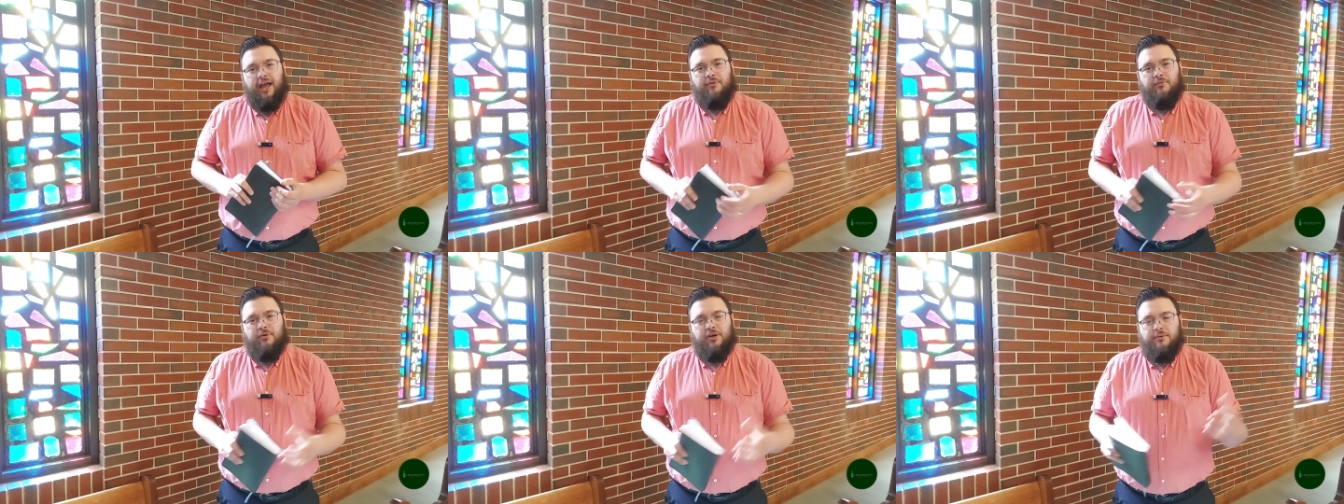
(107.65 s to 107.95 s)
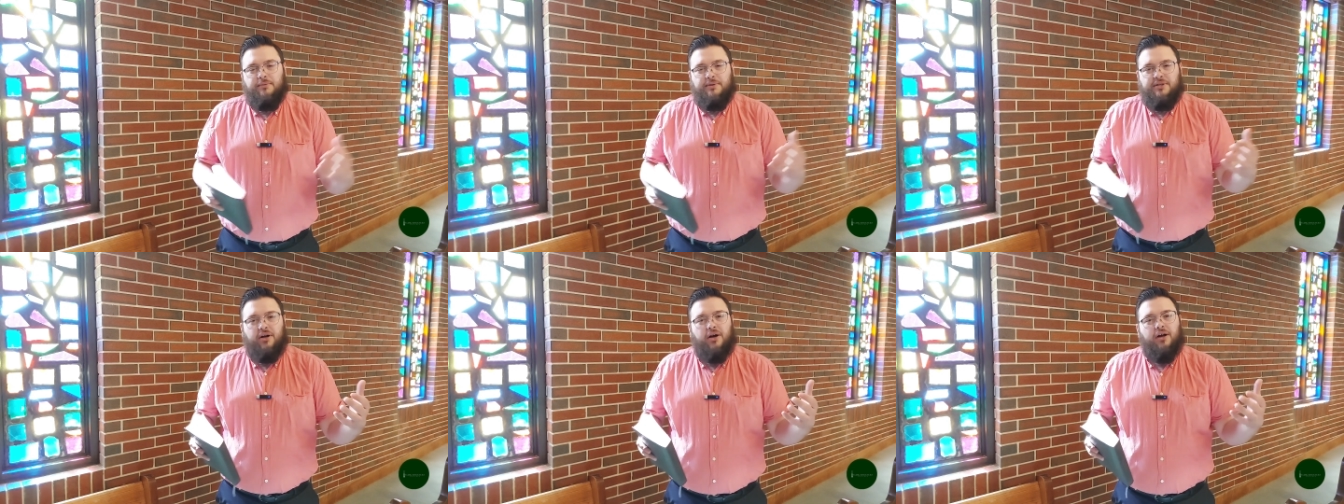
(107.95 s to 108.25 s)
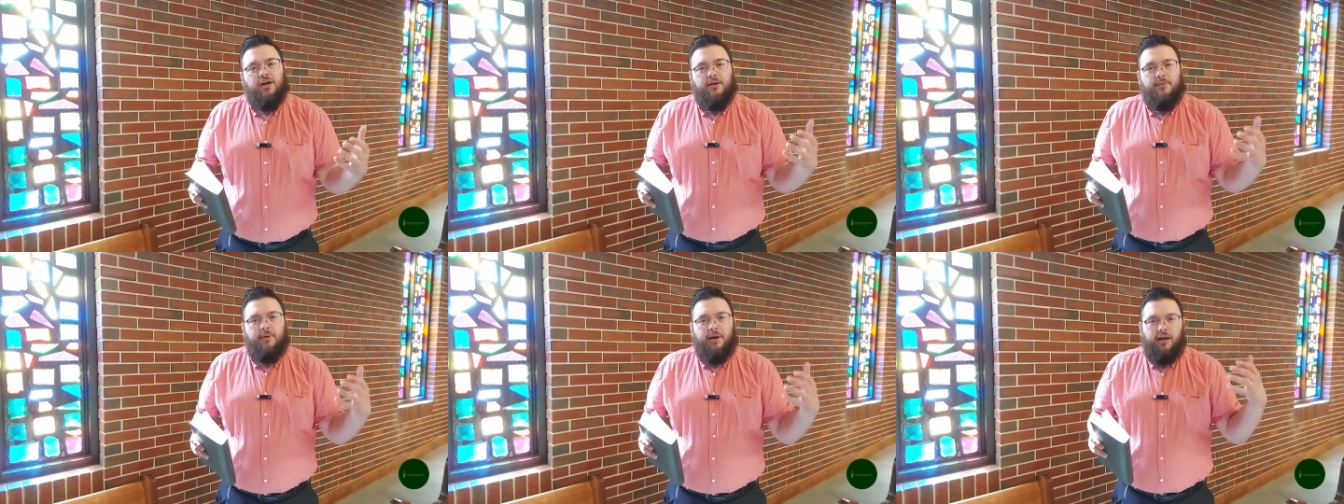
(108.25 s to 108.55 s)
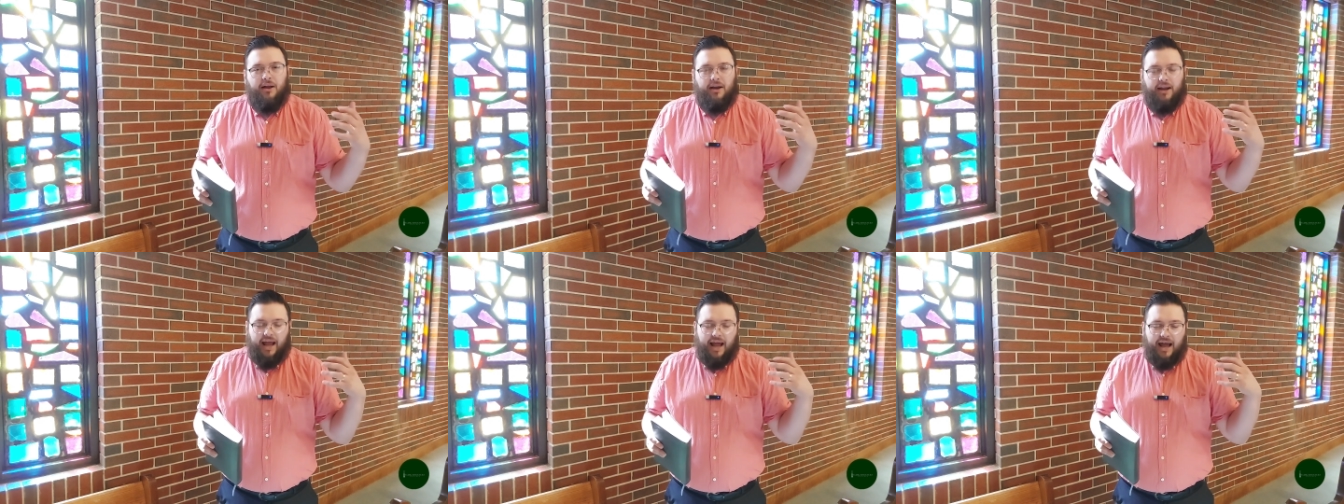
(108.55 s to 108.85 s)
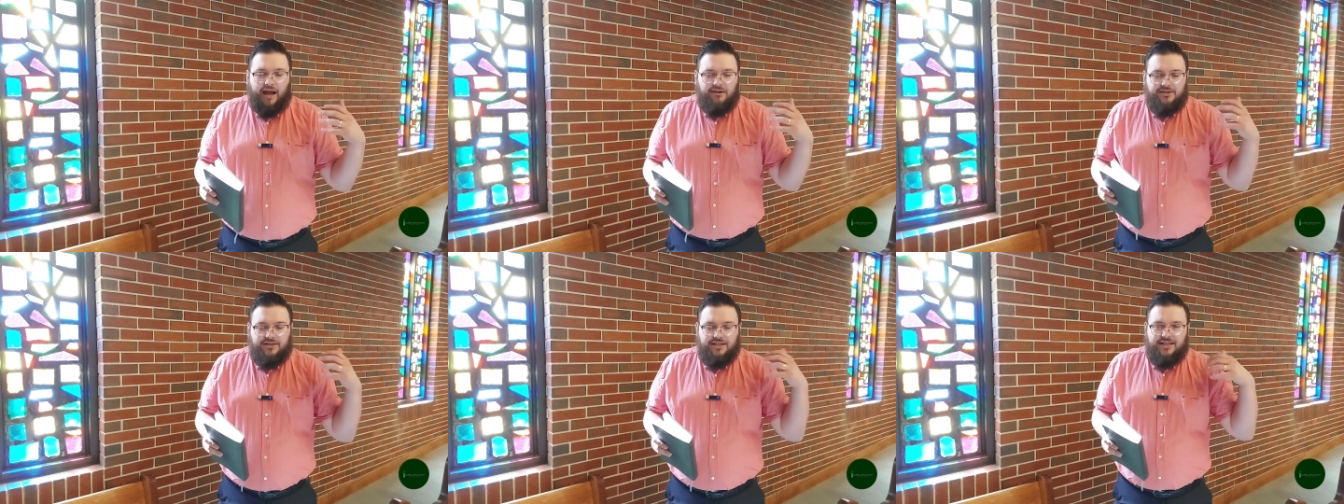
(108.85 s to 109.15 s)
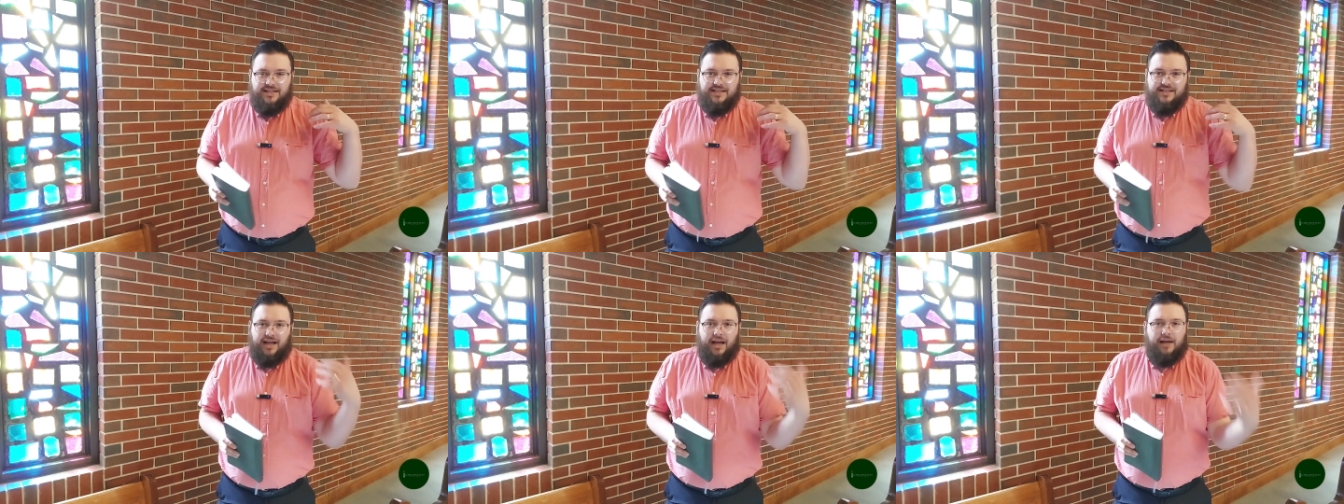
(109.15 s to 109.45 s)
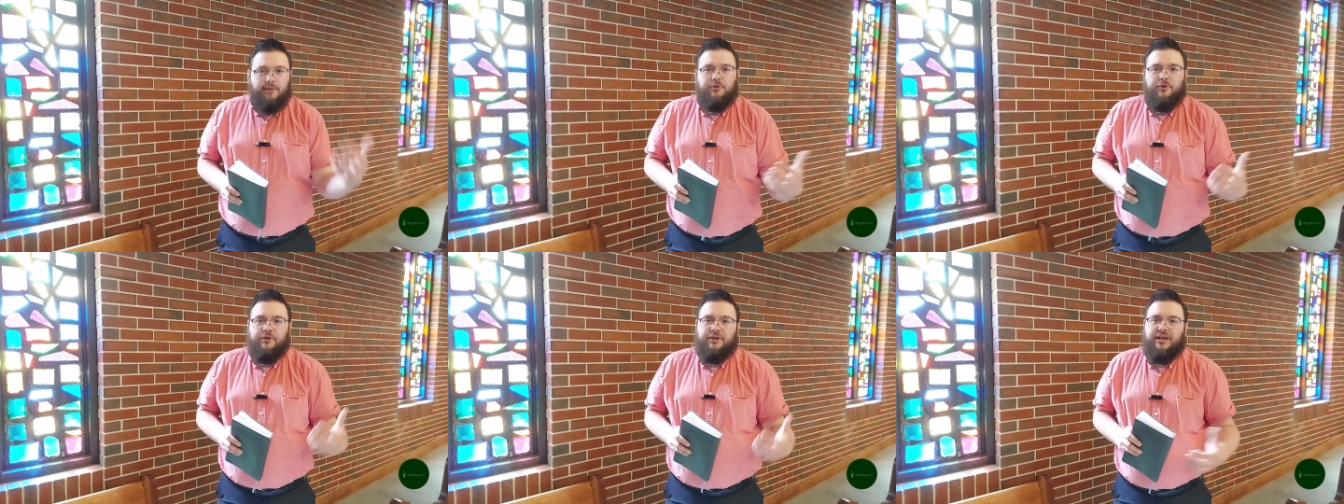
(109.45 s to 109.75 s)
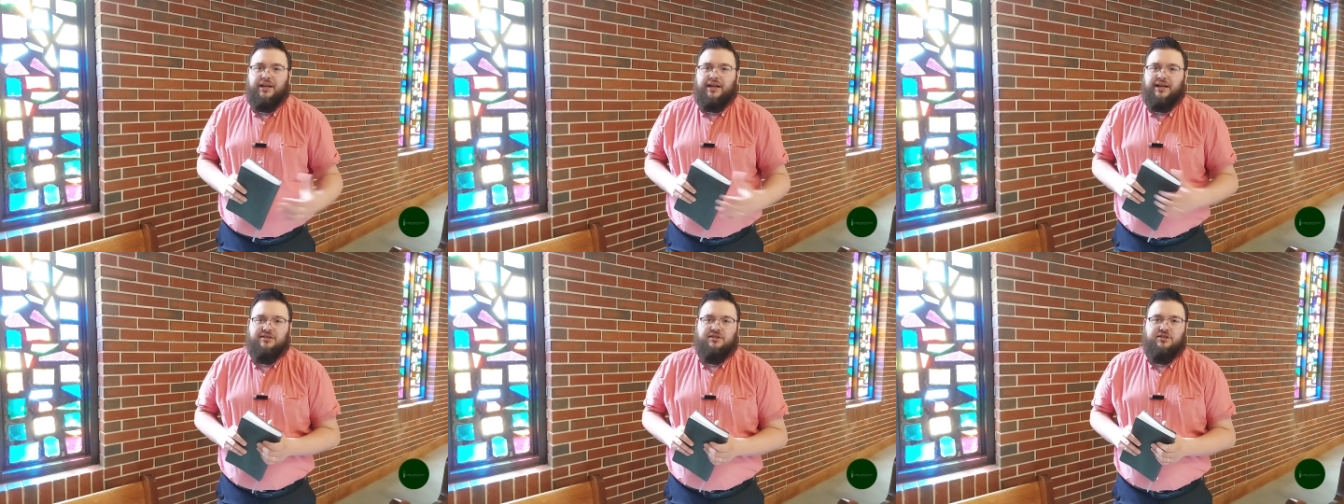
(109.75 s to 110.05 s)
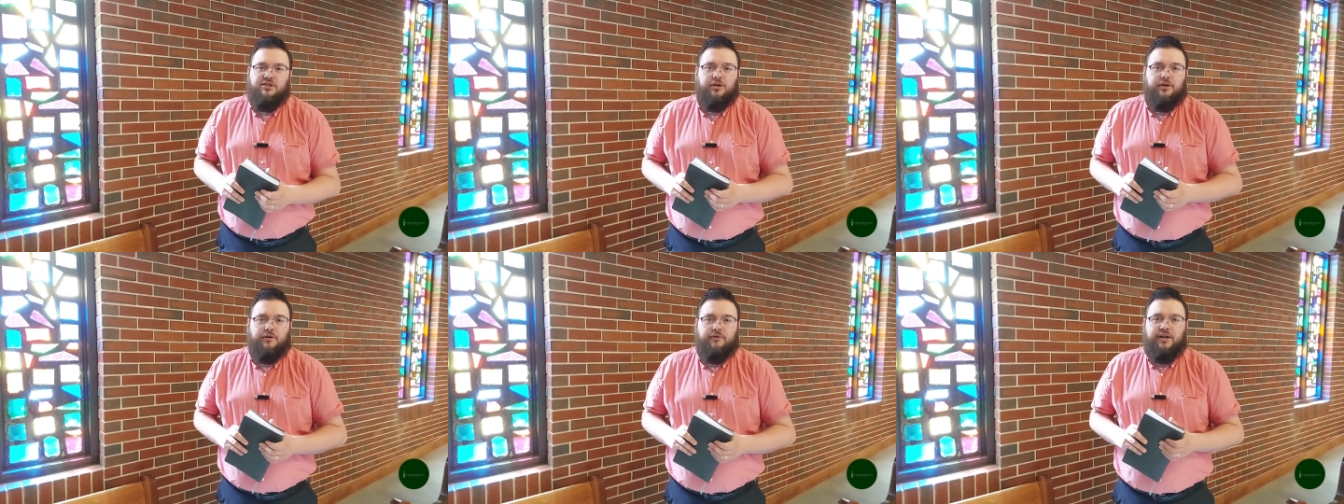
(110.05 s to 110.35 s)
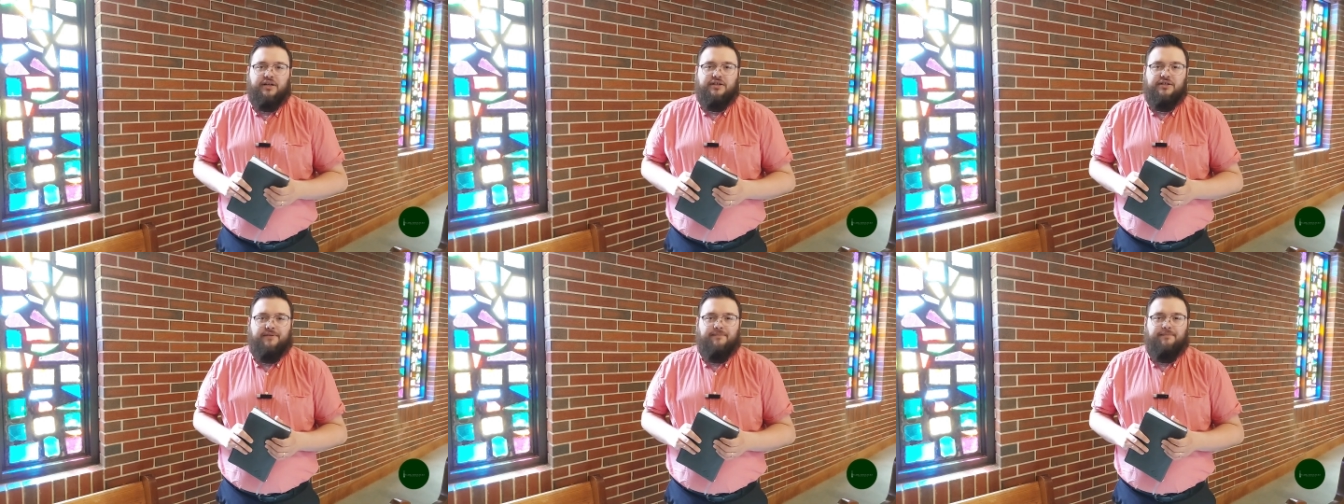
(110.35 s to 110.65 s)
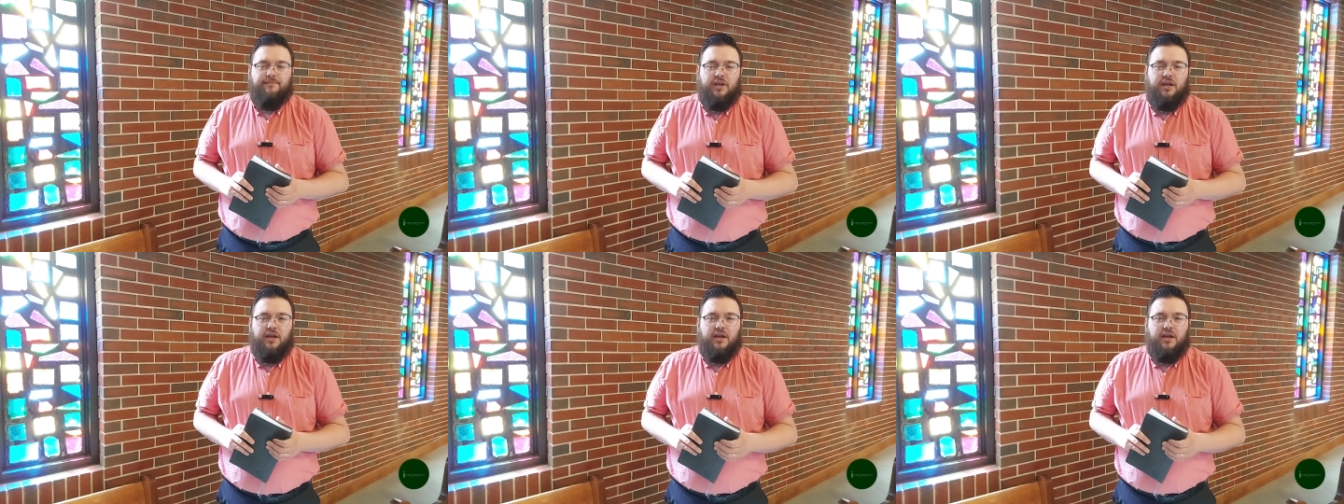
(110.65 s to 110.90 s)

And we're going to be talking about how to disciple the next generation.